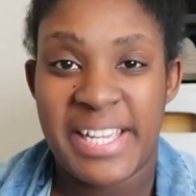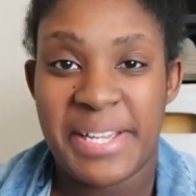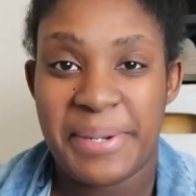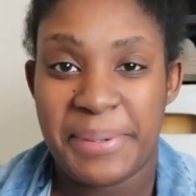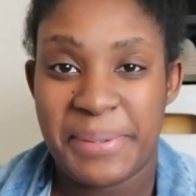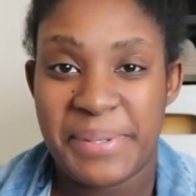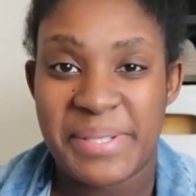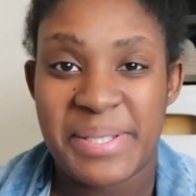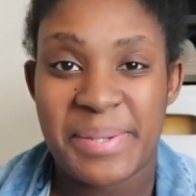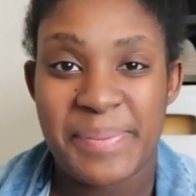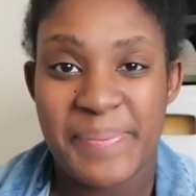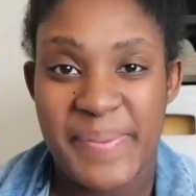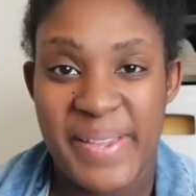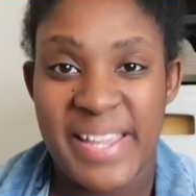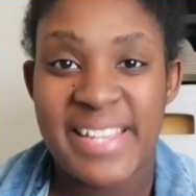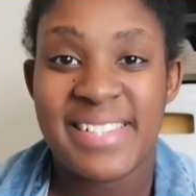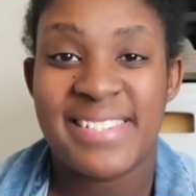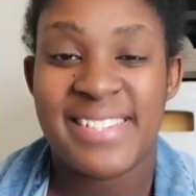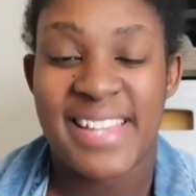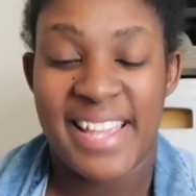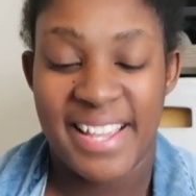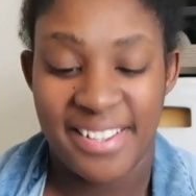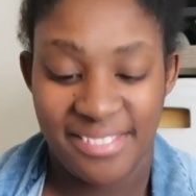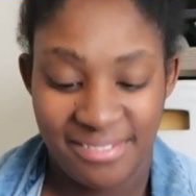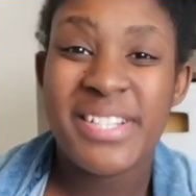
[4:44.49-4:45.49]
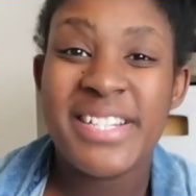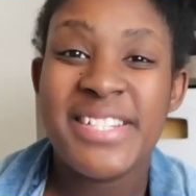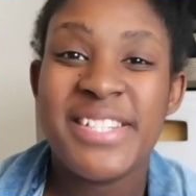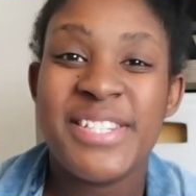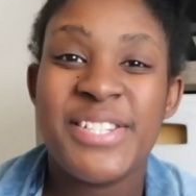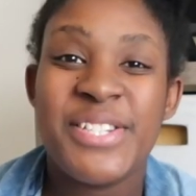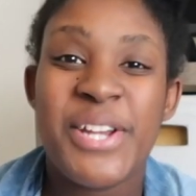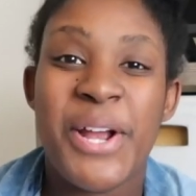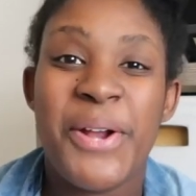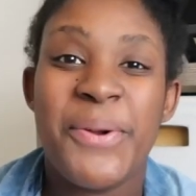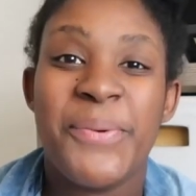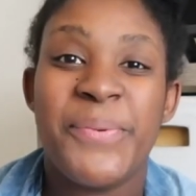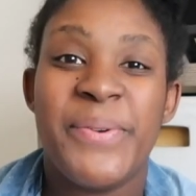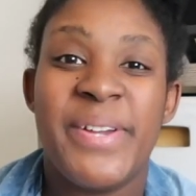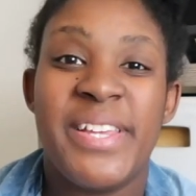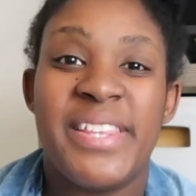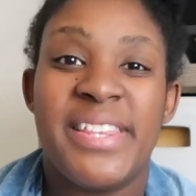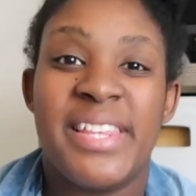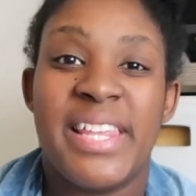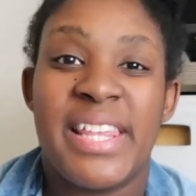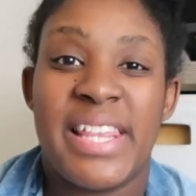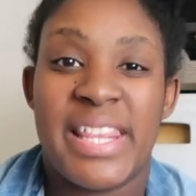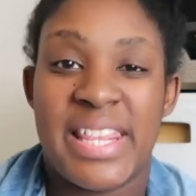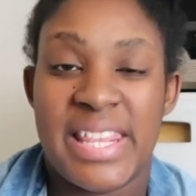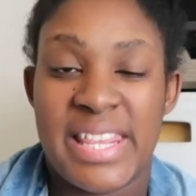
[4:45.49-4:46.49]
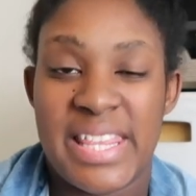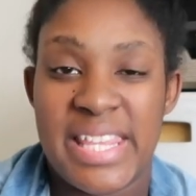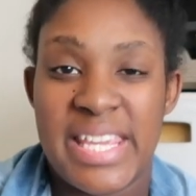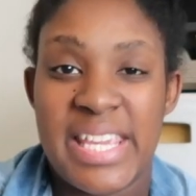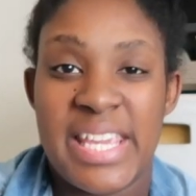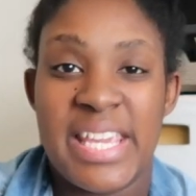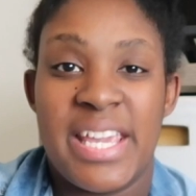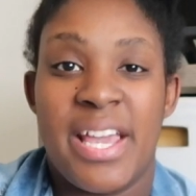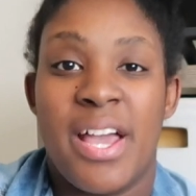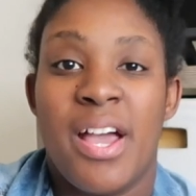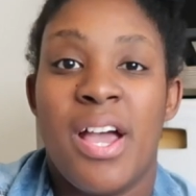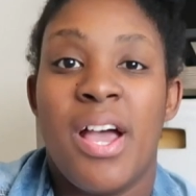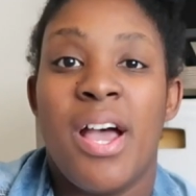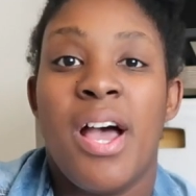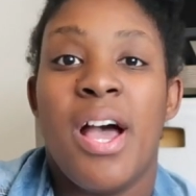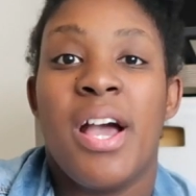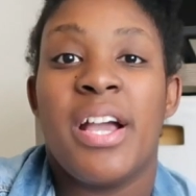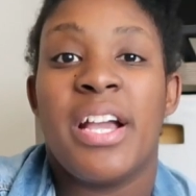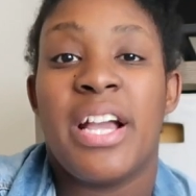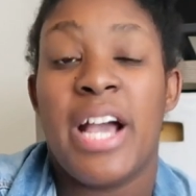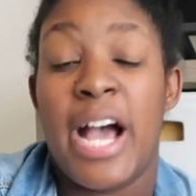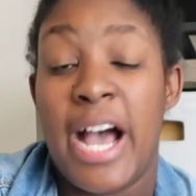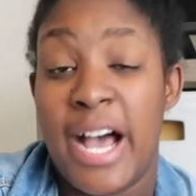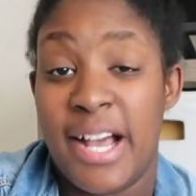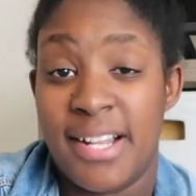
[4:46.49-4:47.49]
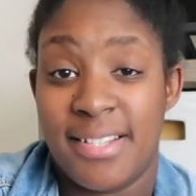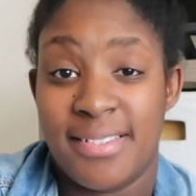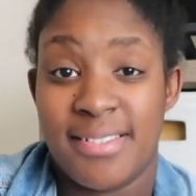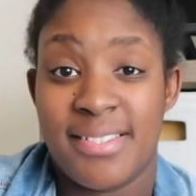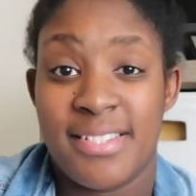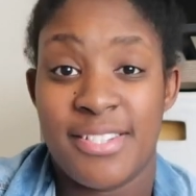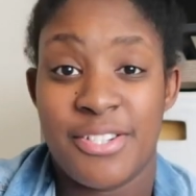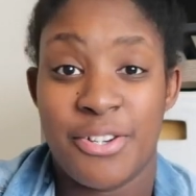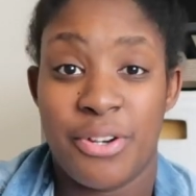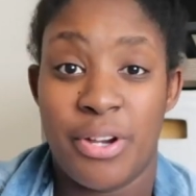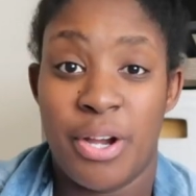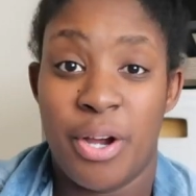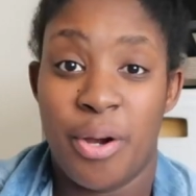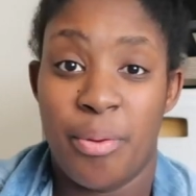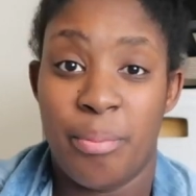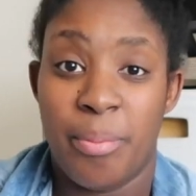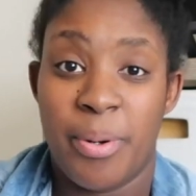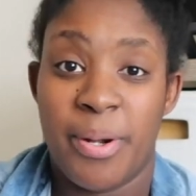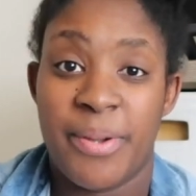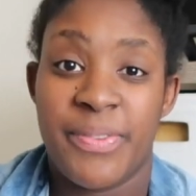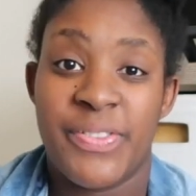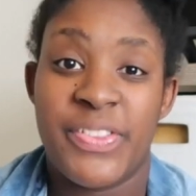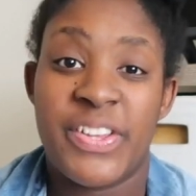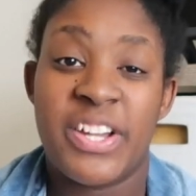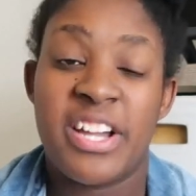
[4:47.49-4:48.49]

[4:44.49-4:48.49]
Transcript: It was amazing. Let's start with the cons to a home birth.